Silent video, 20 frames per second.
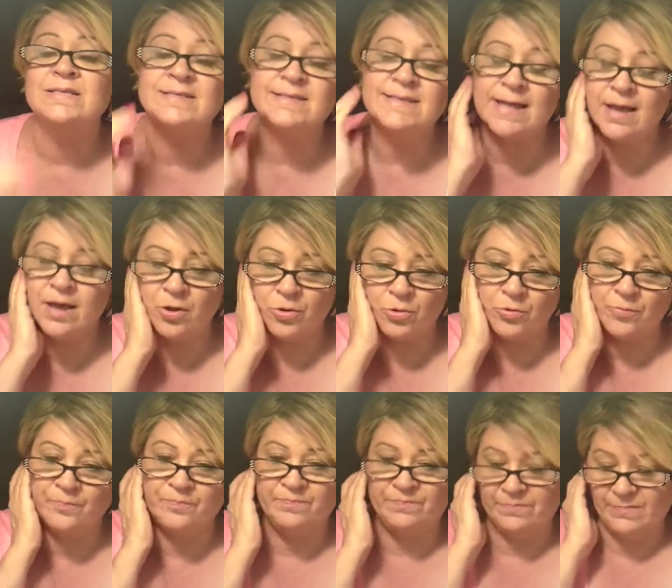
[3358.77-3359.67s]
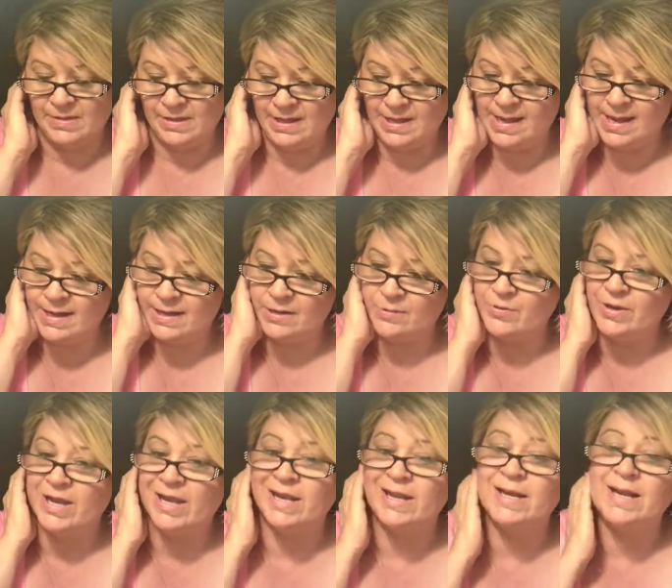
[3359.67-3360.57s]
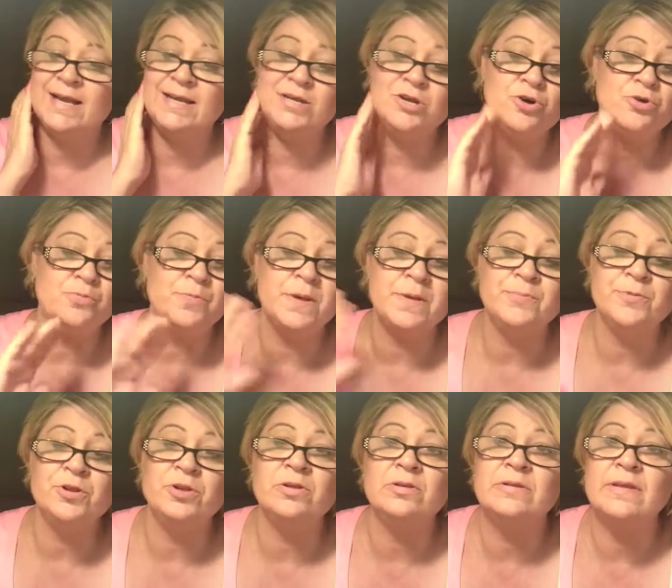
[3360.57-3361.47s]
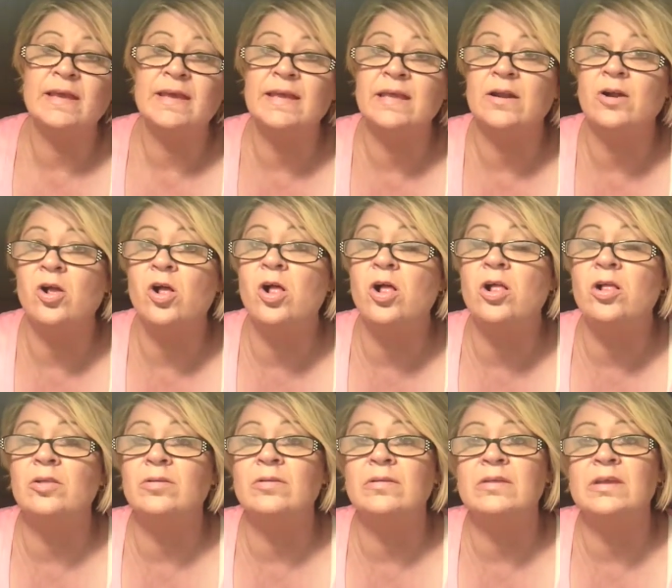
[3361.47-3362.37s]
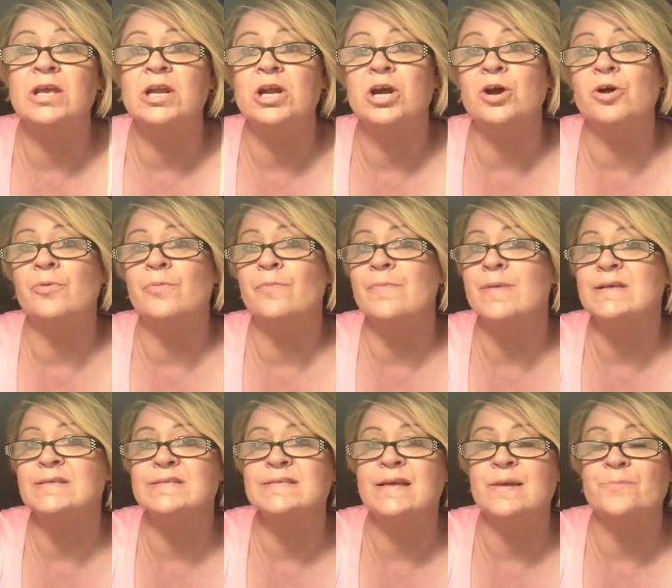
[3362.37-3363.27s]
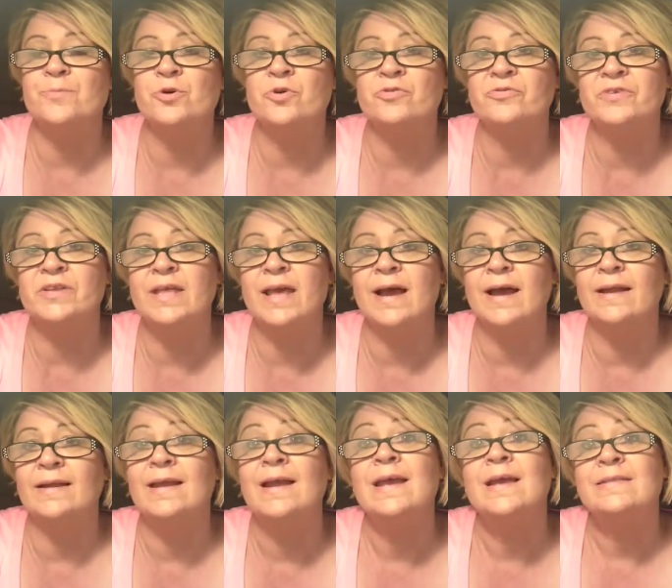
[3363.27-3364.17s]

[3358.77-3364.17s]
So, anyway, and I know people, they get all, you know, messed up over that.